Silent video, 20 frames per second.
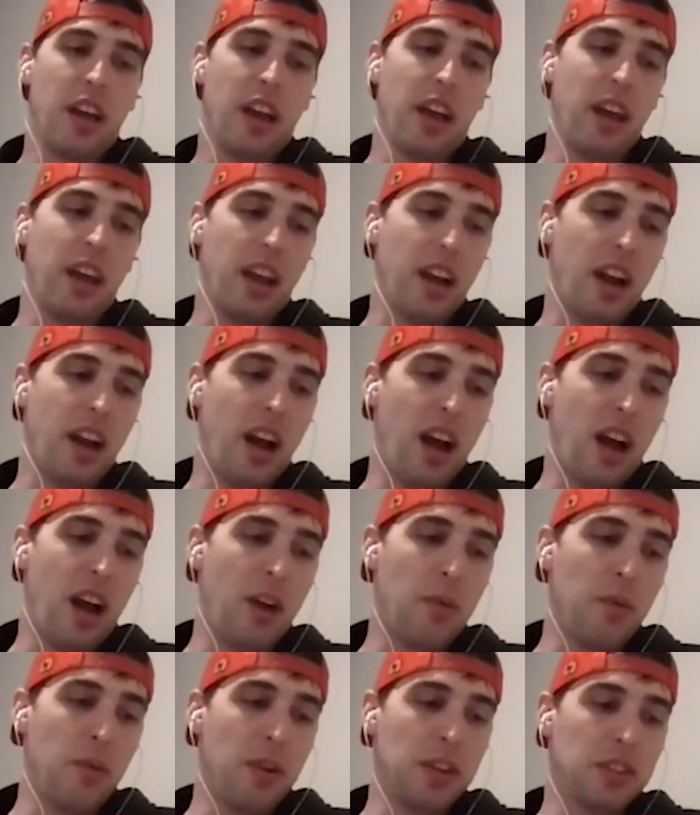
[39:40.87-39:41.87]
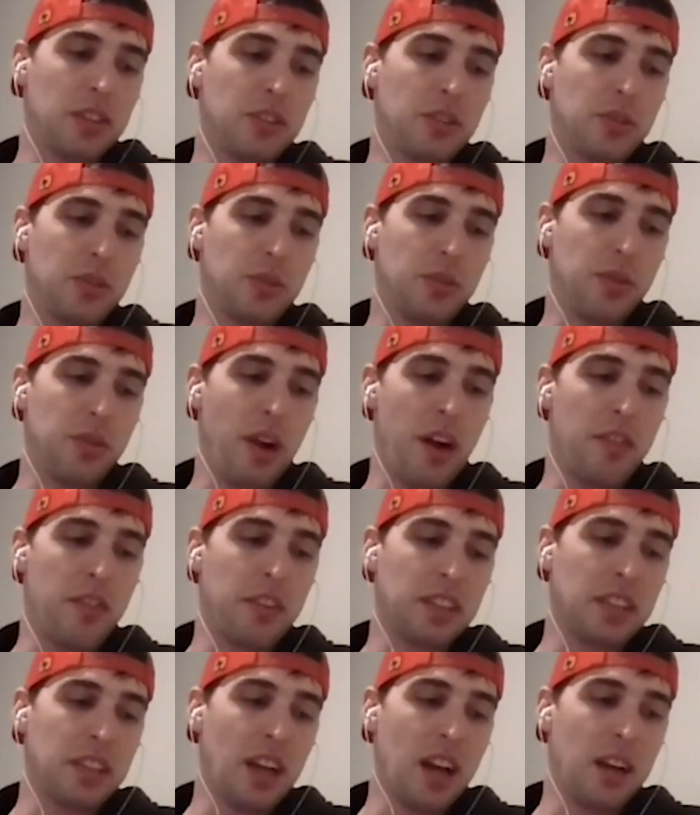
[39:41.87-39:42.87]
And I want to,
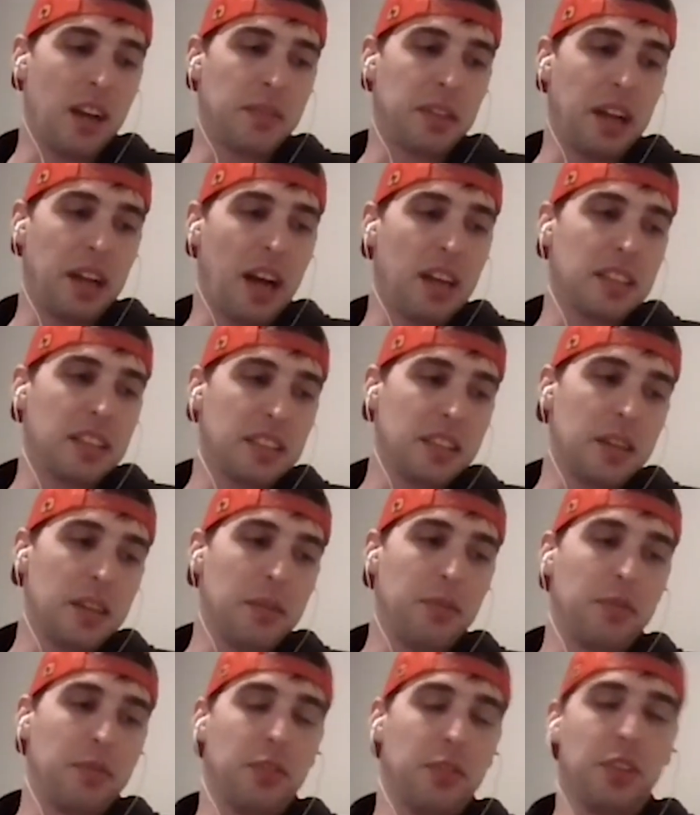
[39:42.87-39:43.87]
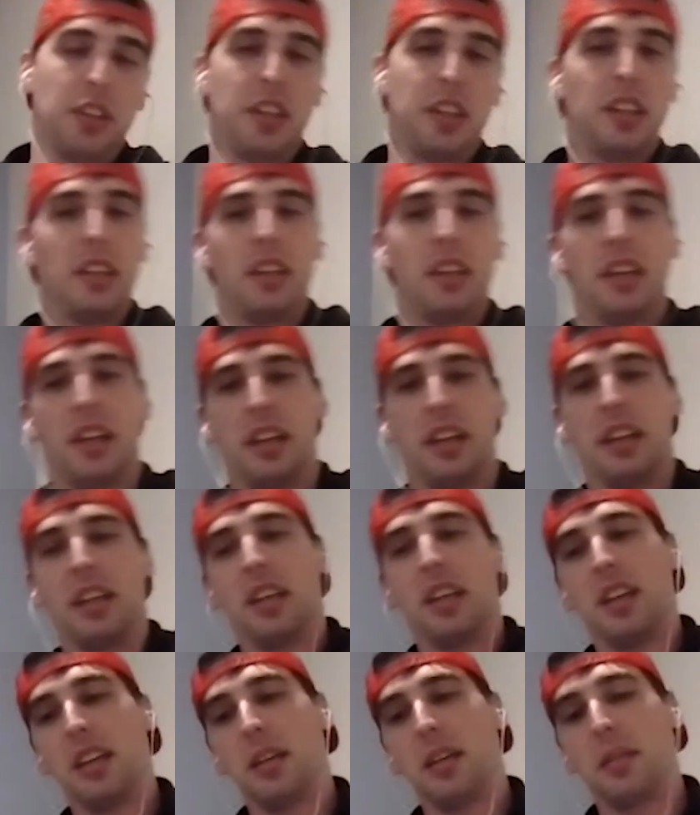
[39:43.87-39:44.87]
every time that I step foot in
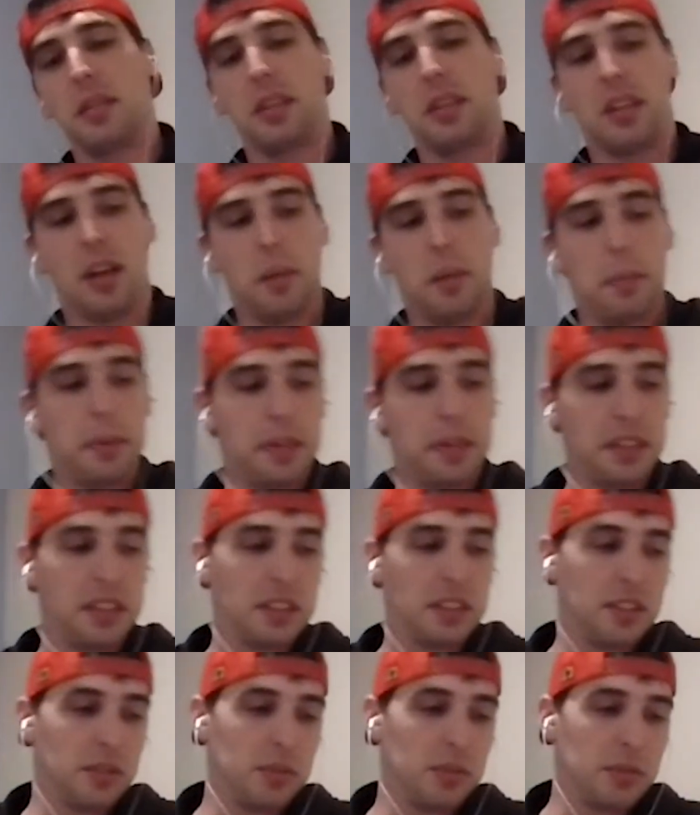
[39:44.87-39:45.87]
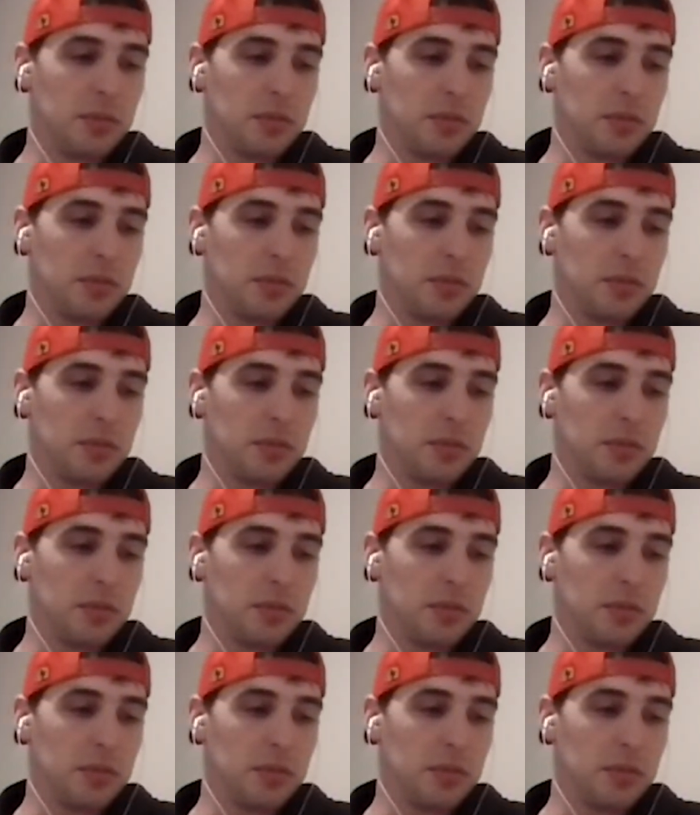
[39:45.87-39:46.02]
any company's